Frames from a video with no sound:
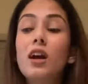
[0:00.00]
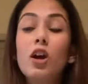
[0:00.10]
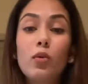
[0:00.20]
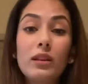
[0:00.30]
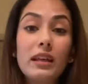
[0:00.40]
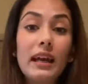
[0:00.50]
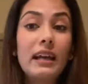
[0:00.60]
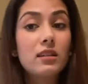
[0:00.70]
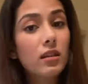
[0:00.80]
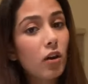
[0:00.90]
when the
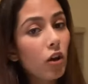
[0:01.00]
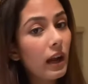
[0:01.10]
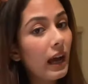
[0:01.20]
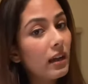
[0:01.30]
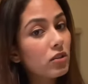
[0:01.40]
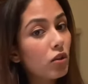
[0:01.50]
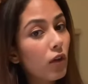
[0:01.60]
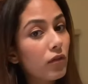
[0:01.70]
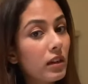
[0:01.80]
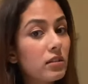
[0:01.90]
ends are not as
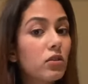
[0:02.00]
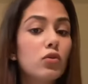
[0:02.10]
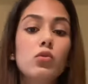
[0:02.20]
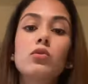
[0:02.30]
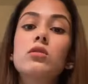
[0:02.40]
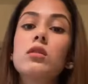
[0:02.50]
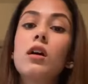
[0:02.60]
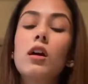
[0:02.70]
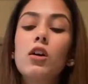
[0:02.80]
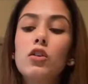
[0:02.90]
soft as the roots.
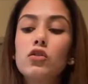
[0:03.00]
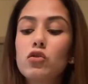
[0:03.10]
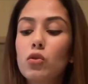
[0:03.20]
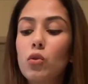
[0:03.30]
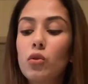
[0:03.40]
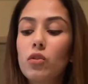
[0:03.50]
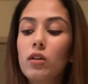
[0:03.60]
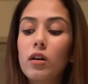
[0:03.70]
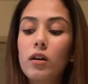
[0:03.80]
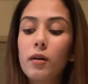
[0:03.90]

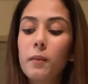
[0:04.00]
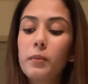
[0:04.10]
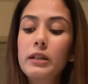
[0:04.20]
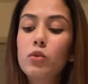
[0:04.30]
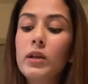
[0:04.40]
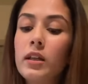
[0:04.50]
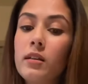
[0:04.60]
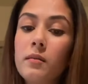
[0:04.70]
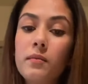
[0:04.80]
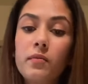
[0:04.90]
So
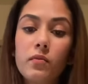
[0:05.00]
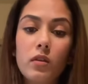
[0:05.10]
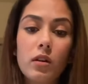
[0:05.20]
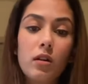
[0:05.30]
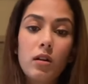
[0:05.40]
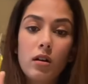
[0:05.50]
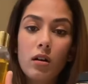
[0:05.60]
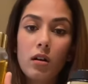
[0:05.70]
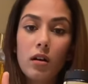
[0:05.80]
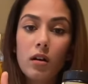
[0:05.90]
between the
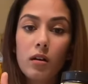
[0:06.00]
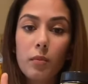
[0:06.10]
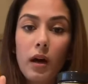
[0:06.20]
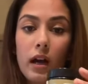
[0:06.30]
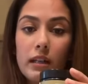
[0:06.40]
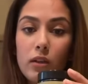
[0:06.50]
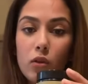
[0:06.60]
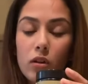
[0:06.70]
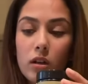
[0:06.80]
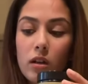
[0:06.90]
Pahadi
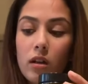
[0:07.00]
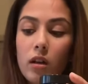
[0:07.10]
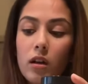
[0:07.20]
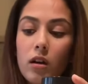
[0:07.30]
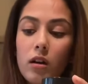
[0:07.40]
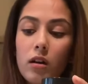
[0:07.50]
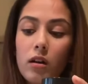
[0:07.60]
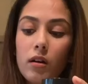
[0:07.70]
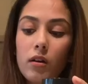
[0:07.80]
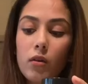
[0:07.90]
local
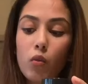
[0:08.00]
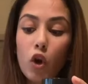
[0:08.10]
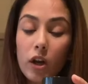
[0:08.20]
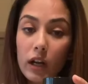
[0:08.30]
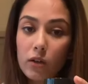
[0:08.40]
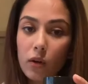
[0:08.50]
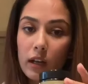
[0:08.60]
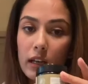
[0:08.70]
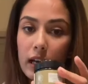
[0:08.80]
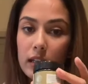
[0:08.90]
walnut
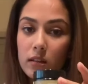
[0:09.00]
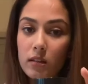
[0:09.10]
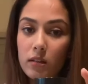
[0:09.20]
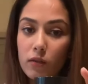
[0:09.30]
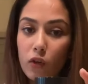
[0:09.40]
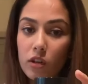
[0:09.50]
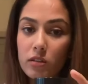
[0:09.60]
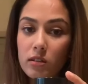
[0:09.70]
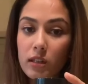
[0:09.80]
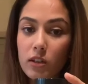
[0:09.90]
oil and the
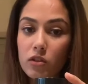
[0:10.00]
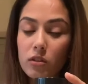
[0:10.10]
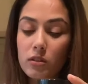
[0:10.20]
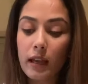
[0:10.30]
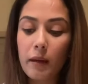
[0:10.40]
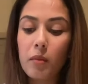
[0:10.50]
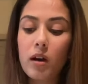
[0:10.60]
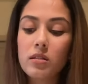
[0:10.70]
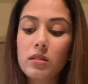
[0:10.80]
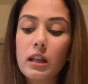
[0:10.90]
Forest Essentials hair
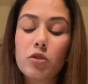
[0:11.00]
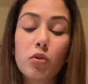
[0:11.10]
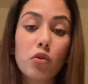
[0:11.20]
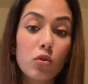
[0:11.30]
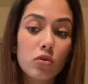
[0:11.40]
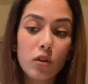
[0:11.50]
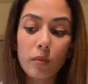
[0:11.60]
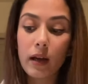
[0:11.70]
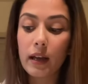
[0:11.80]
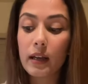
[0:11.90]
mask, that's what goes on
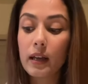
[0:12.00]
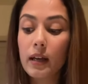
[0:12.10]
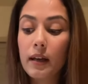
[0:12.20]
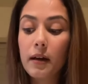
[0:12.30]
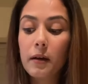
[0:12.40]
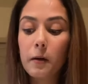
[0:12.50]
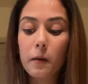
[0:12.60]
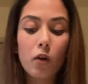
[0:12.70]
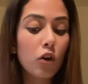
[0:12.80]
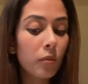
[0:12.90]

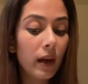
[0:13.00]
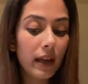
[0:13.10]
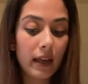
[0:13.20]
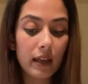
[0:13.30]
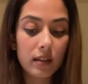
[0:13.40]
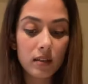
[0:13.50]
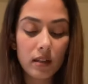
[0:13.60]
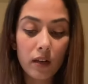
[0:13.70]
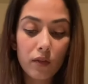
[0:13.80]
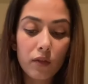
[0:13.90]
my hair
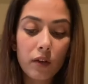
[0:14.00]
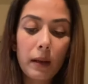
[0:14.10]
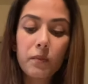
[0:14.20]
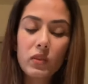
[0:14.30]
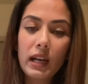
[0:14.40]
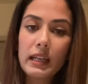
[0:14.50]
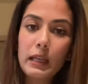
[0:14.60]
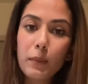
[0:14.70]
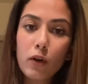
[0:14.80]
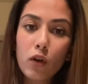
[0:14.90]
itself. Then I
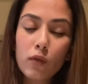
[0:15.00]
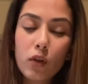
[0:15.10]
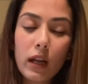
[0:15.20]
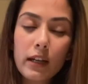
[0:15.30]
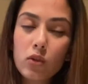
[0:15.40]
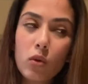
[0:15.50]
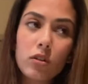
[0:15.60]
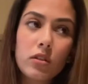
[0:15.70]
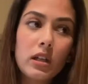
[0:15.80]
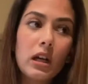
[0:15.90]
keep it on for like 2 or
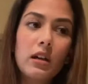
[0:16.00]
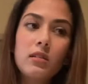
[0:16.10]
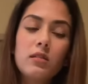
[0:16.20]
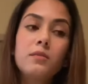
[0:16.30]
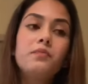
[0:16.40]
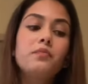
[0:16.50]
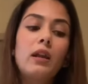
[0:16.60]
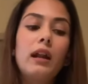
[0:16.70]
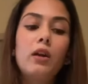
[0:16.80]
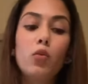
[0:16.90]
3 hours,
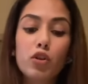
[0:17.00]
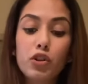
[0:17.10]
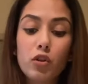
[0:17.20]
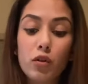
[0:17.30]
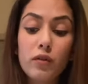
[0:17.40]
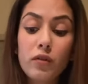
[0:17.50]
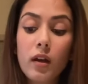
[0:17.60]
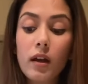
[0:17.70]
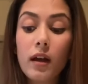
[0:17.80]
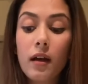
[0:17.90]
and I wash it off.
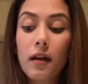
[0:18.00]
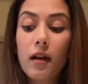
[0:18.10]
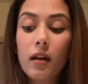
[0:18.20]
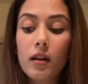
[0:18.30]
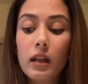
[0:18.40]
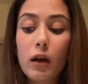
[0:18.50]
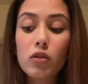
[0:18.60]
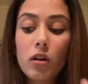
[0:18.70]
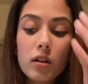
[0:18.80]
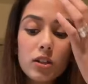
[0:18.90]
Now
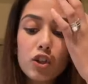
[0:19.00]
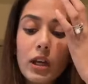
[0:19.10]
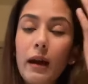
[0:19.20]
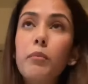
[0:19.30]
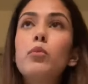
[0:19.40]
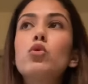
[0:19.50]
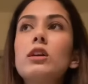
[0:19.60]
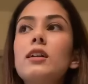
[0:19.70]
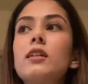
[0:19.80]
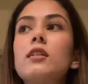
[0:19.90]
the shampoo
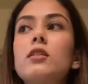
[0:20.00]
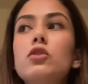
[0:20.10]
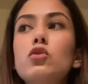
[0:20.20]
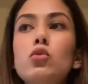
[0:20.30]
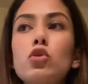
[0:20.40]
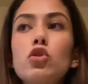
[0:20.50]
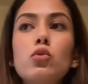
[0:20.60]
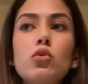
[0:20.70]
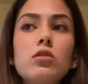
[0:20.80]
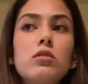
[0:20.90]
that you
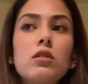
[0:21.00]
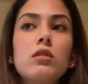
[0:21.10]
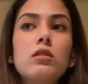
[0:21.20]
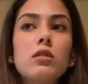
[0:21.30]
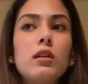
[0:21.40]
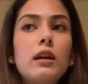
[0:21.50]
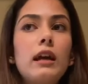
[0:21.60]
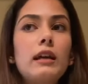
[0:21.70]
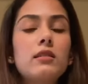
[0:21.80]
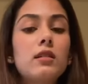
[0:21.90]
use
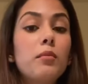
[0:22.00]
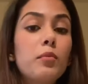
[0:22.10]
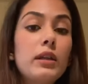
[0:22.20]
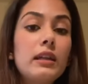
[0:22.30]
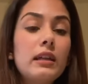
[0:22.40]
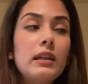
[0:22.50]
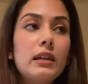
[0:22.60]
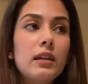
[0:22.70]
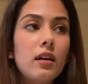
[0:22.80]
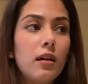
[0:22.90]
is
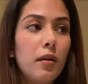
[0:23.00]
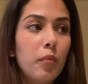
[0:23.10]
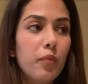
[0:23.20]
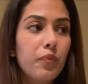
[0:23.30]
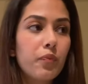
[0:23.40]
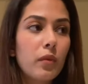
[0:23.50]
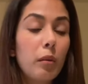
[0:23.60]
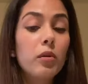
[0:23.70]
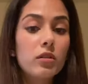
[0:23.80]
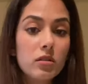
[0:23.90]
completely
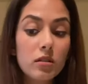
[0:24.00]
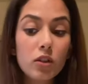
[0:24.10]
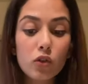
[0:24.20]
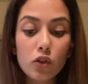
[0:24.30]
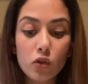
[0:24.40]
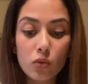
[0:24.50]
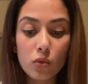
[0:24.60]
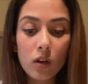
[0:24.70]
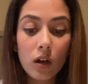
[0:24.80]
personal to you.